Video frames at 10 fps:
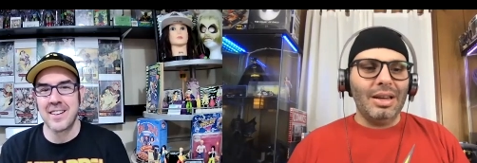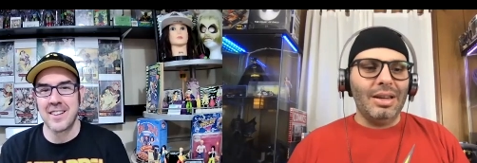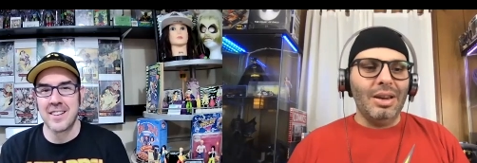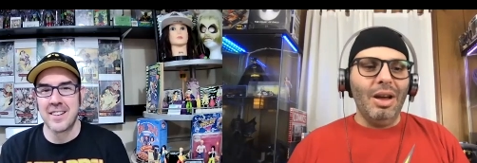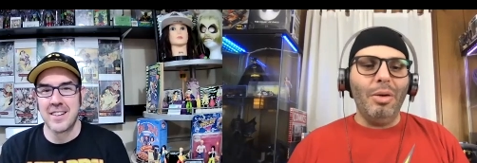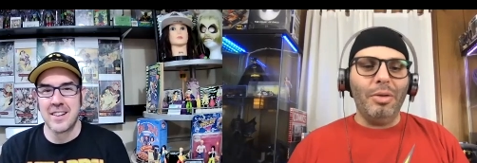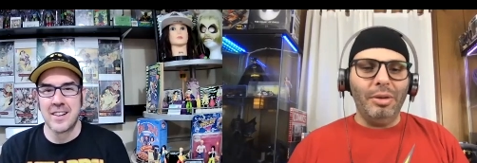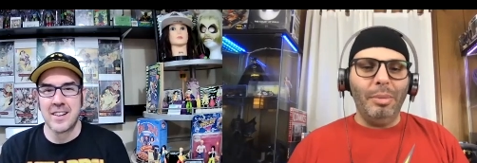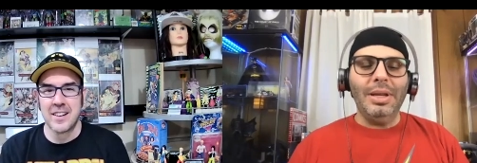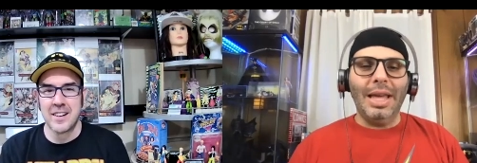Speaker 1: No,
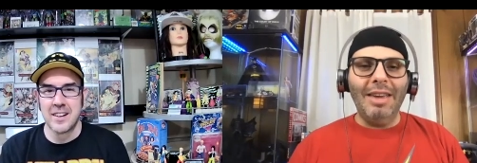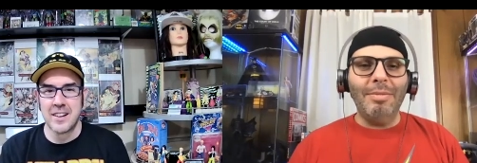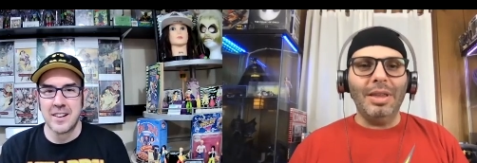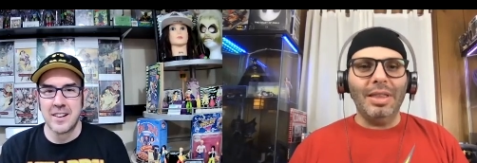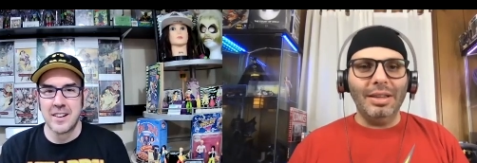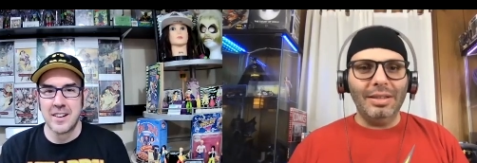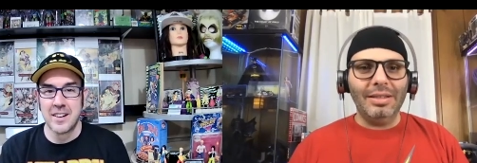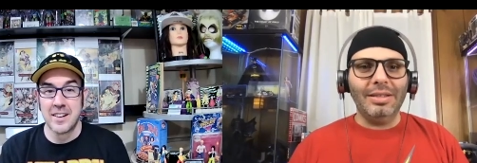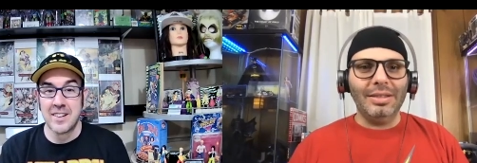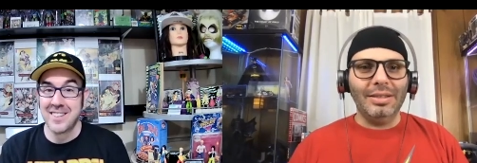someone gave me this.
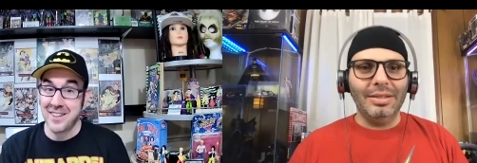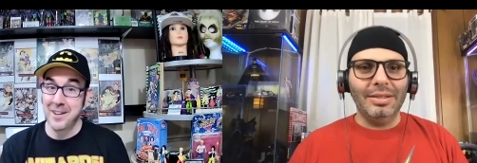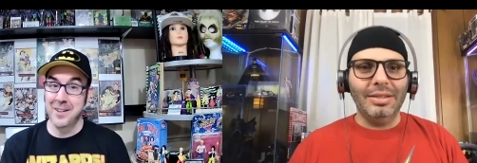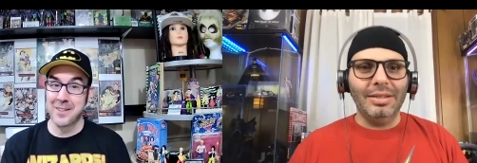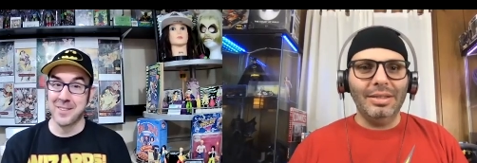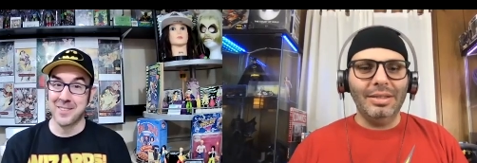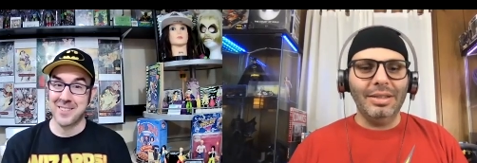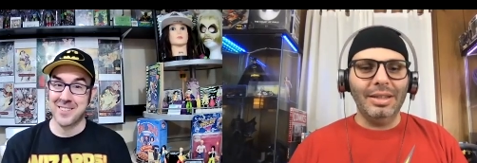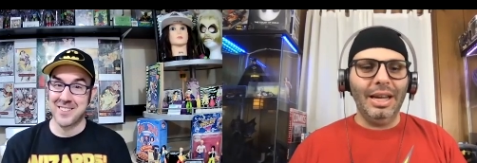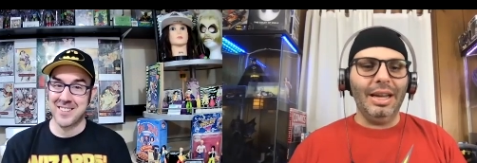Oh.
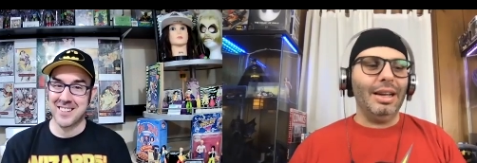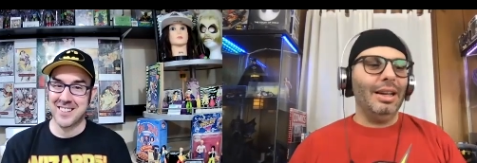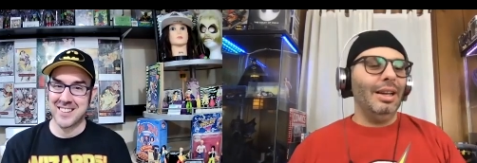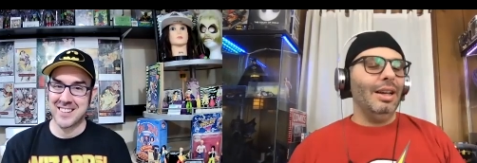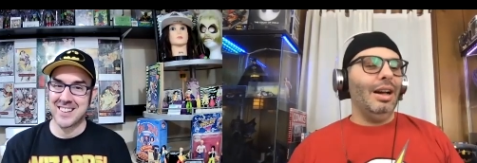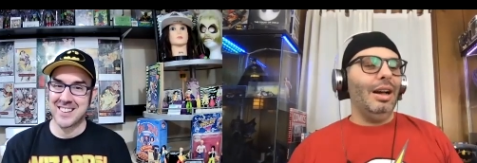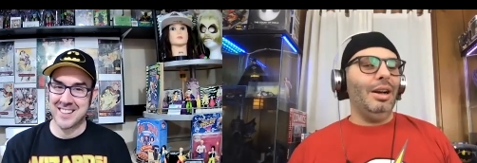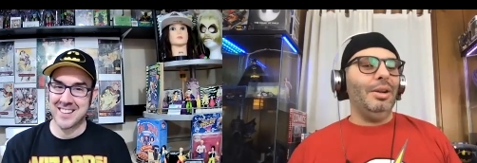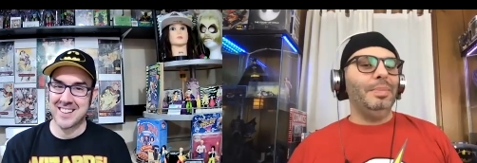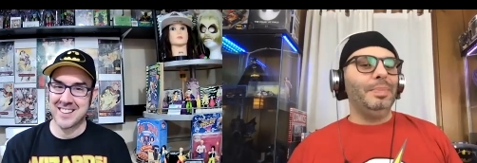Yeah. It
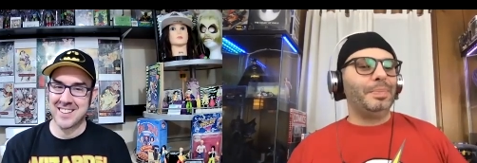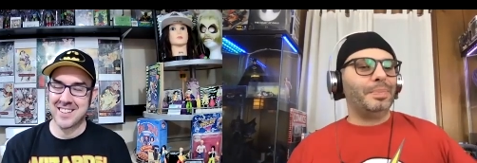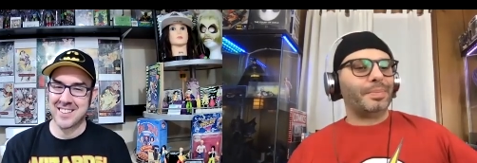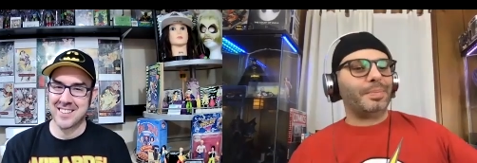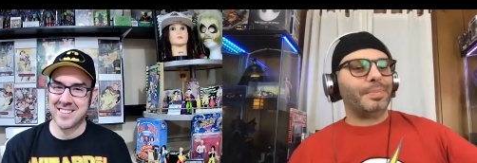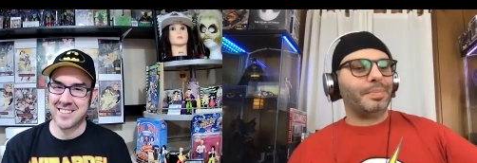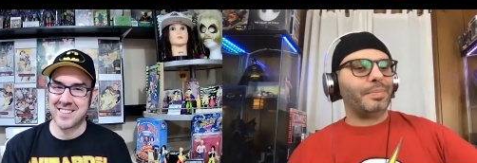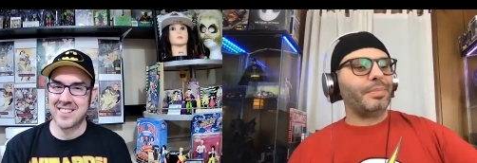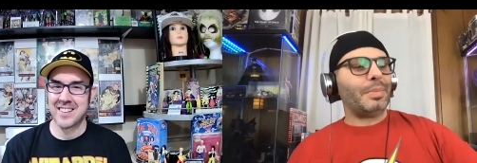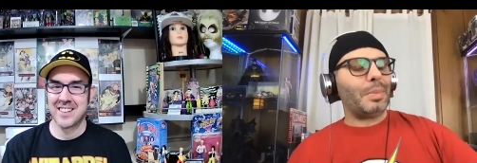was
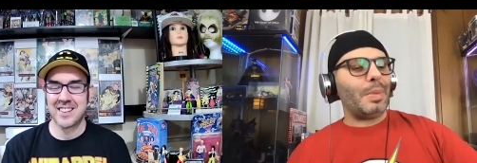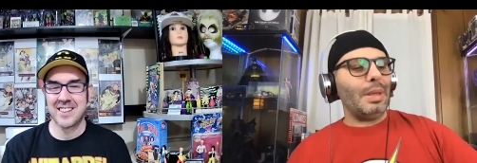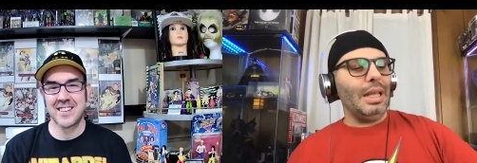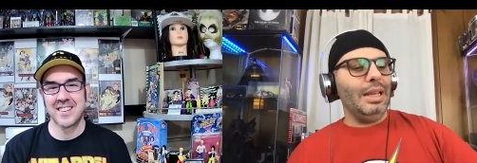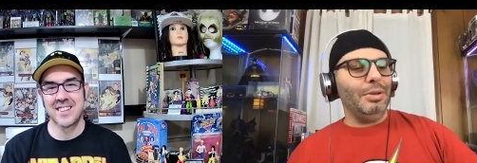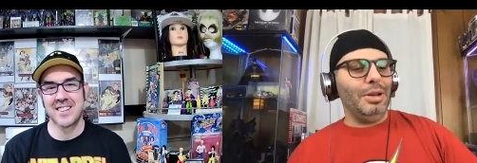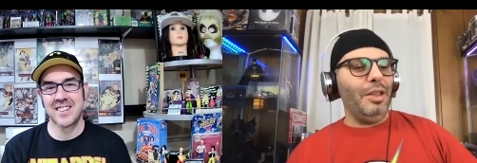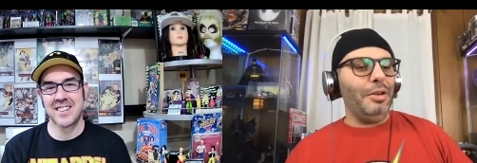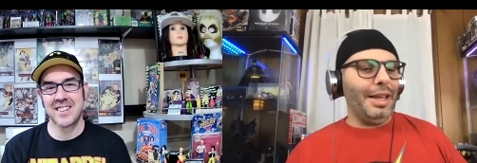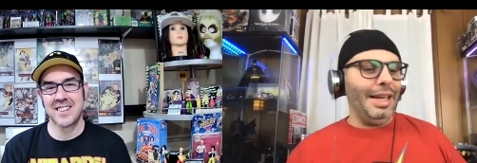
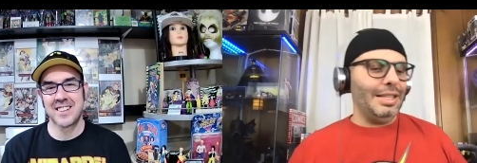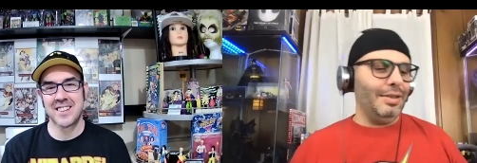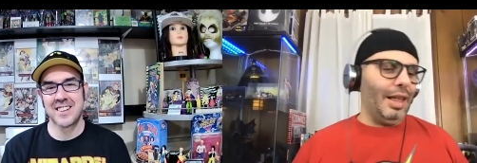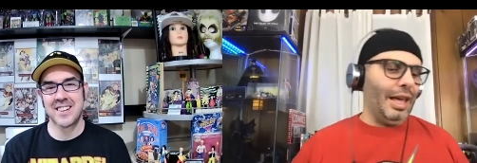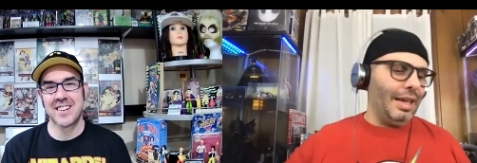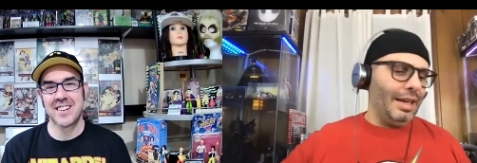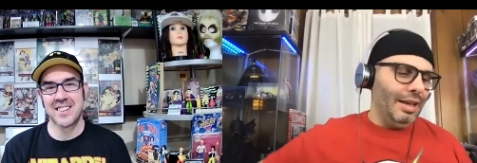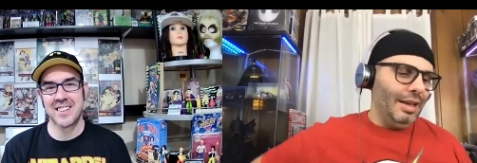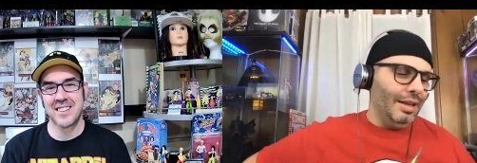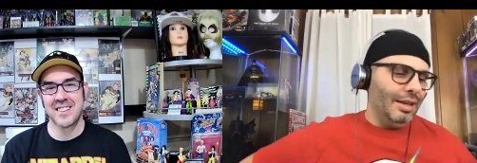another case of
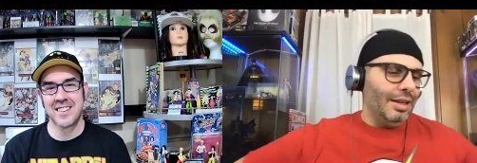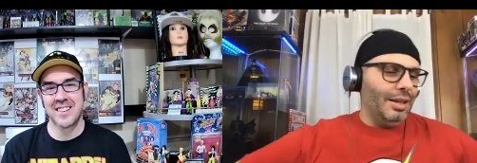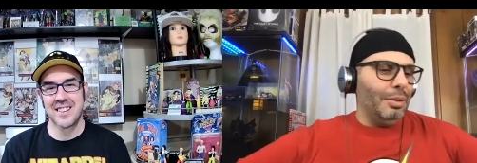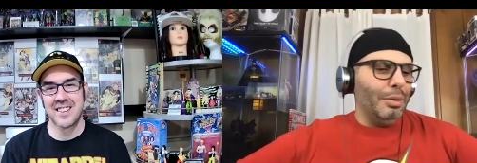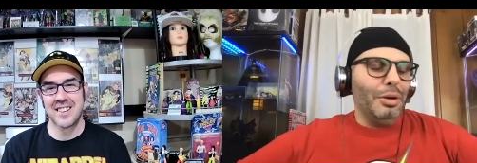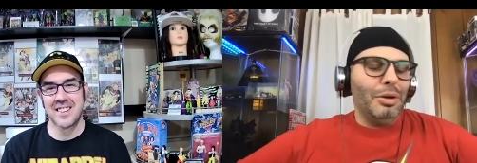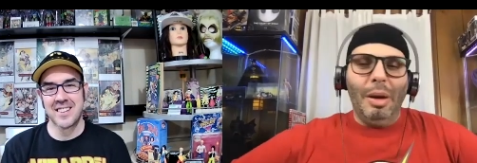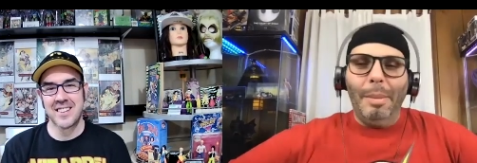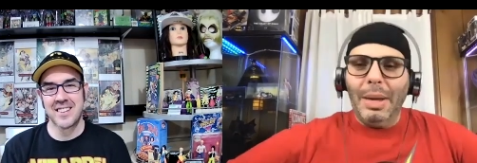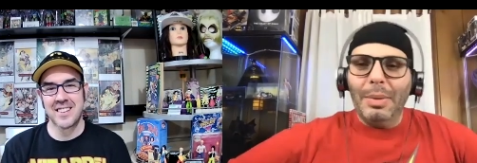
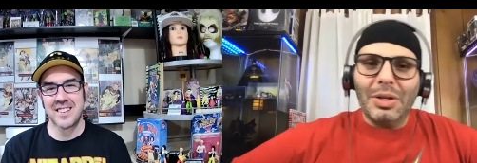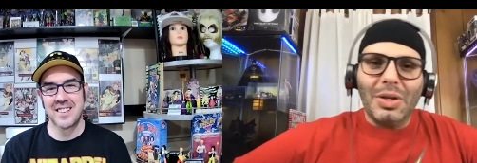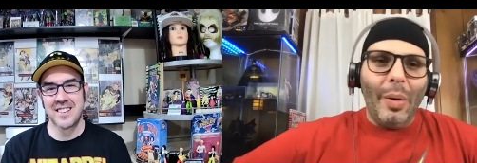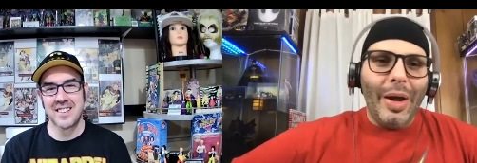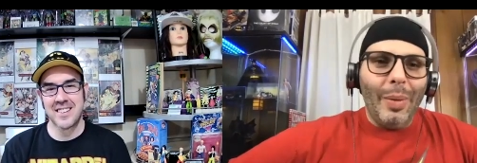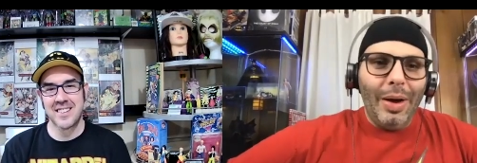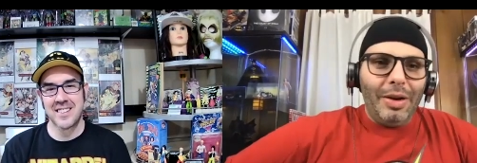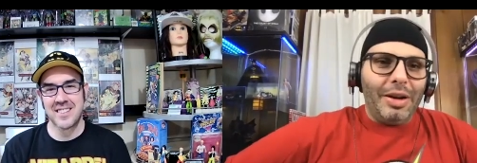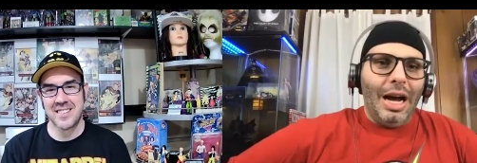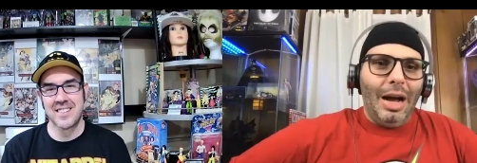somebody was throwing away
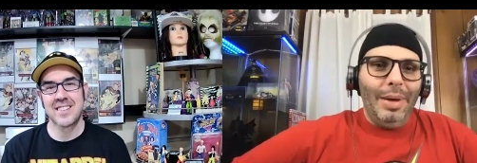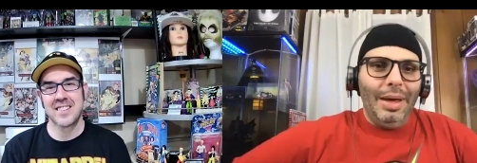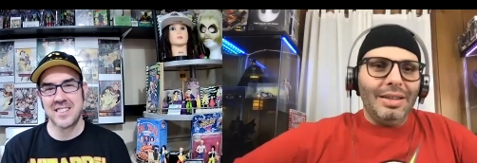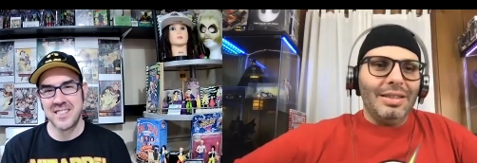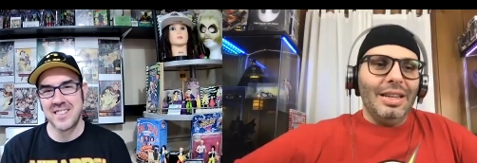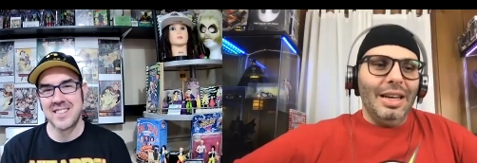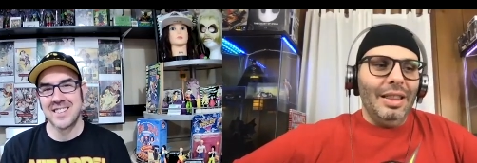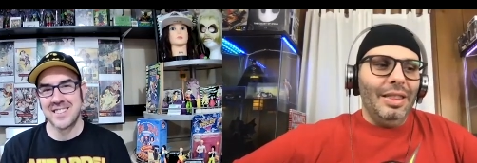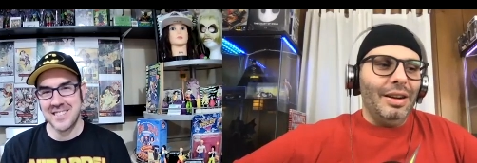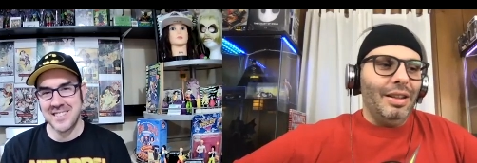their comics
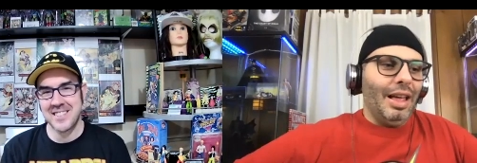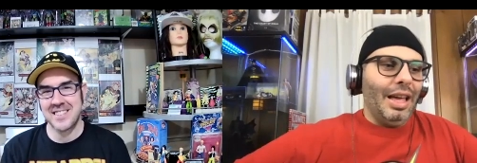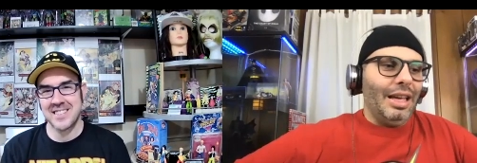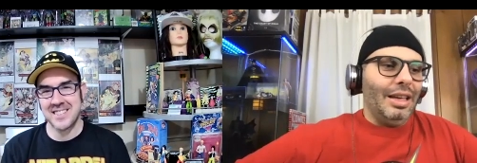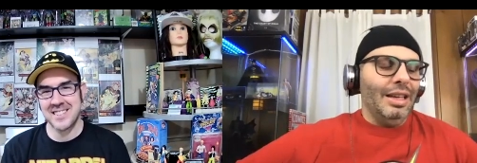and they're I